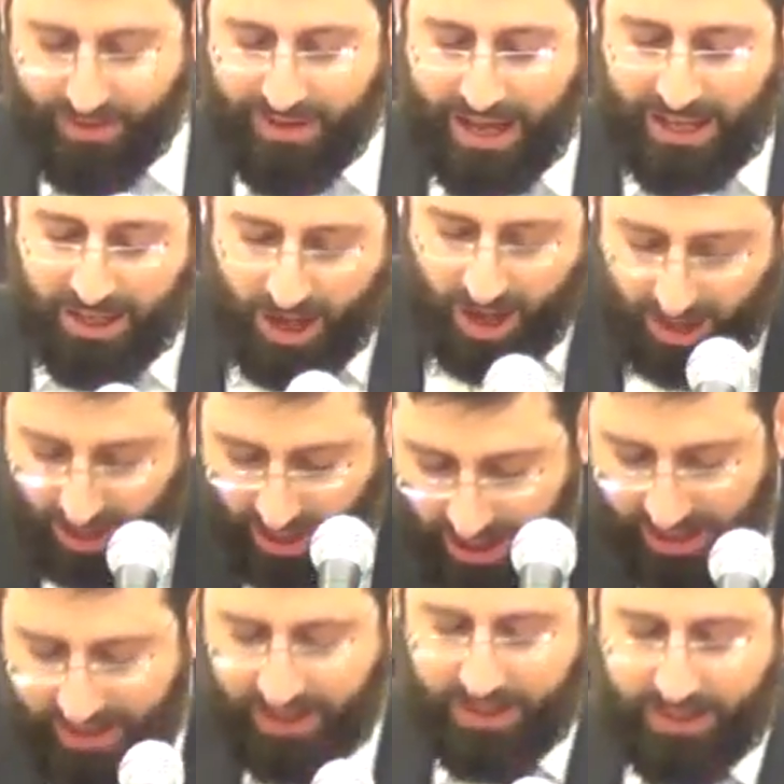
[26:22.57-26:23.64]

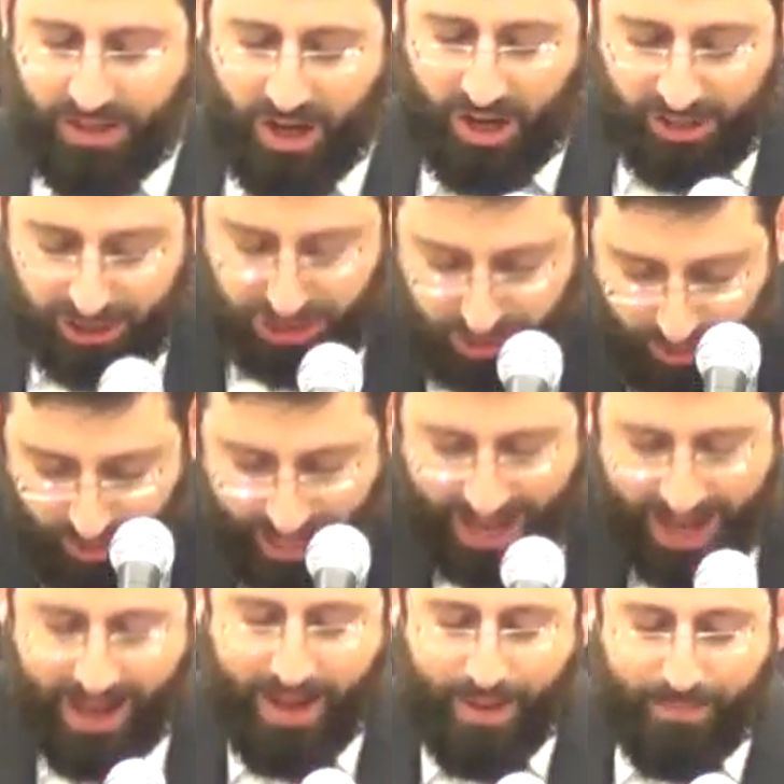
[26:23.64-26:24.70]
Vayolon
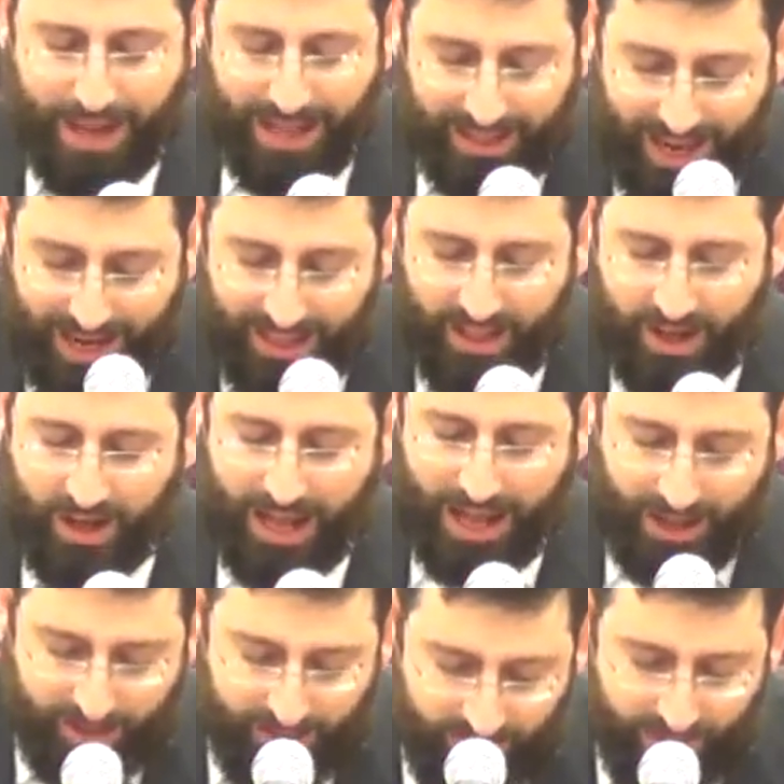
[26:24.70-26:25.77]
Yehoshua balaylo
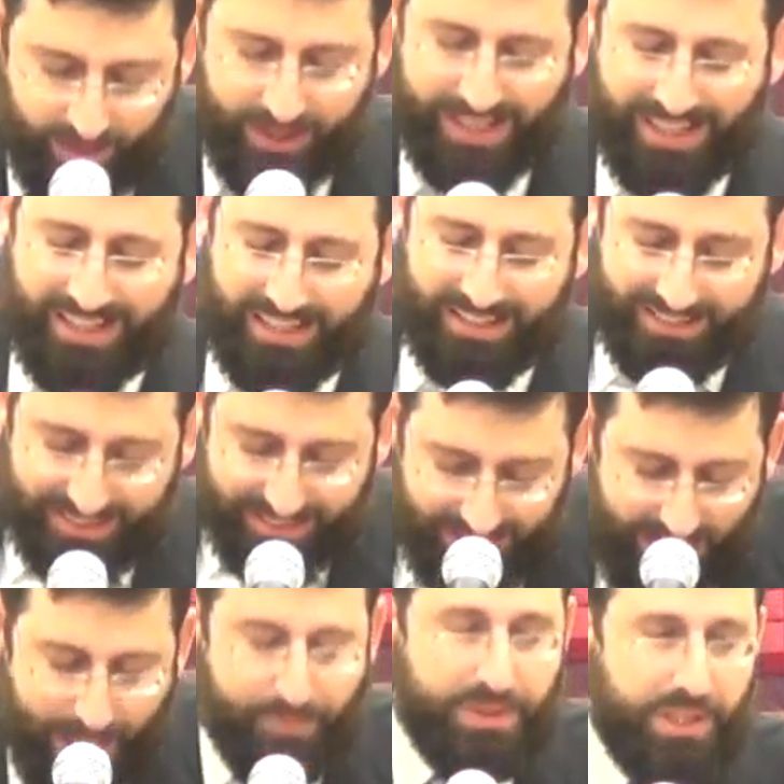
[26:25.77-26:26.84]
hahu. He
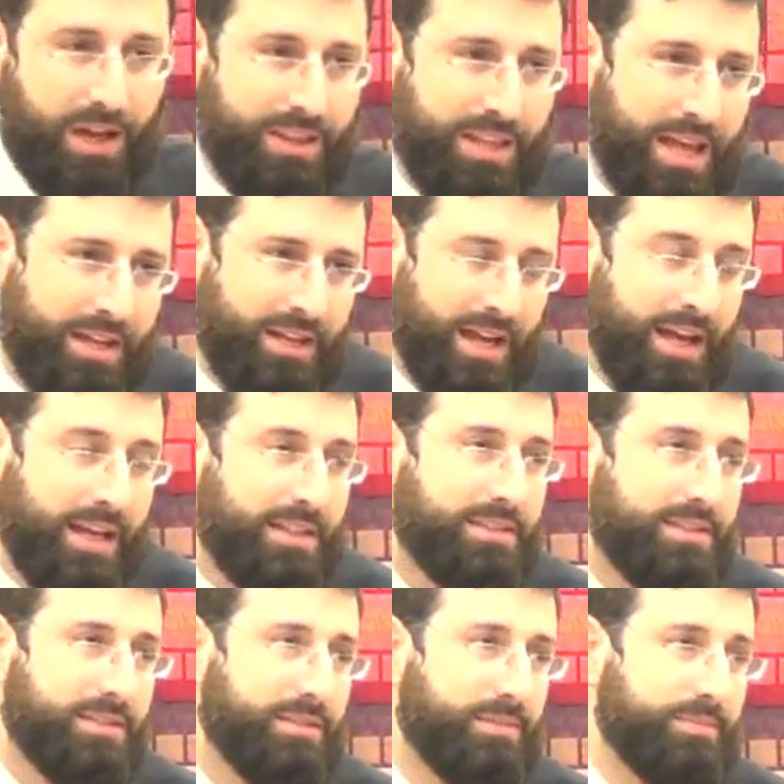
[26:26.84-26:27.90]
slept on that
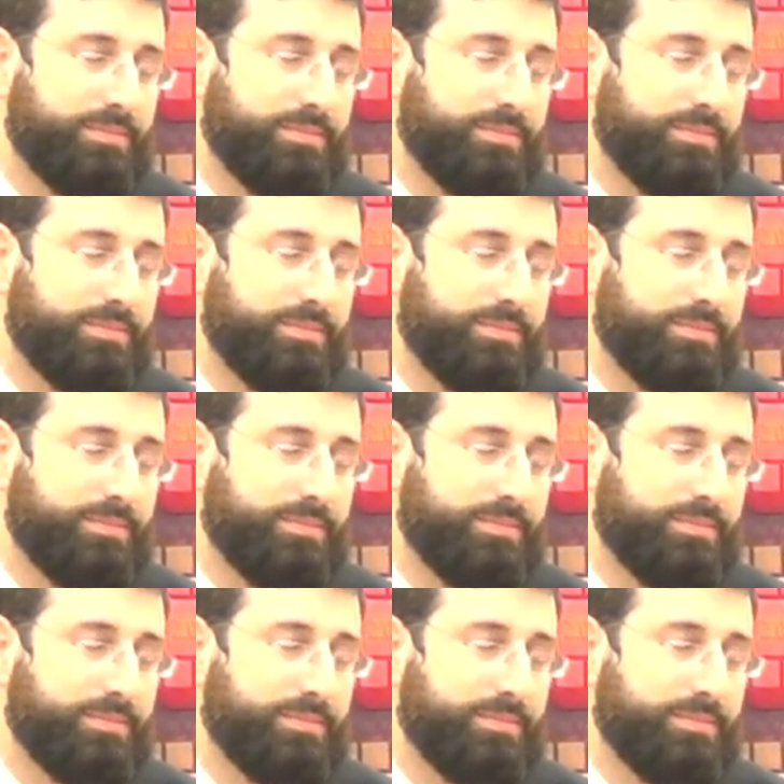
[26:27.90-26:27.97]
night.